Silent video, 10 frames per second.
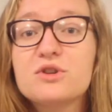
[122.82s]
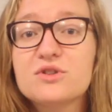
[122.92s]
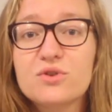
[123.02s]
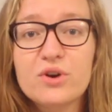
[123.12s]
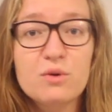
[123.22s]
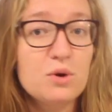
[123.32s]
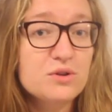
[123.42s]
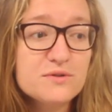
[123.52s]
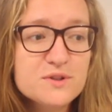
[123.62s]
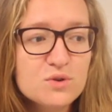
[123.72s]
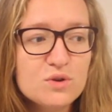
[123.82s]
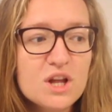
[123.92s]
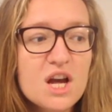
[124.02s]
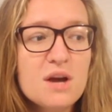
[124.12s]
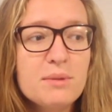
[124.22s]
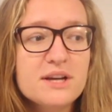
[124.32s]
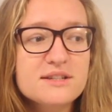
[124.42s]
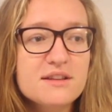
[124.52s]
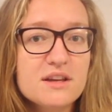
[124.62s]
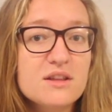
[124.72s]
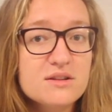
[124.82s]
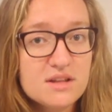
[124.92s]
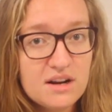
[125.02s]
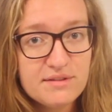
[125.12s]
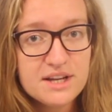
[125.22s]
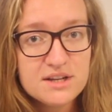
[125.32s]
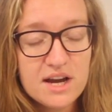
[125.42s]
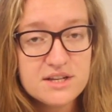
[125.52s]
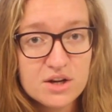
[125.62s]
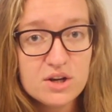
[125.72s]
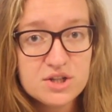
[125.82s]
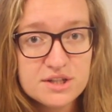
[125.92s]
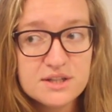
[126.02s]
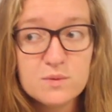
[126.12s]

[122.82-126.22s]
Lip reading: a Montessori or Waldorf school, because I think those are lovely ideologies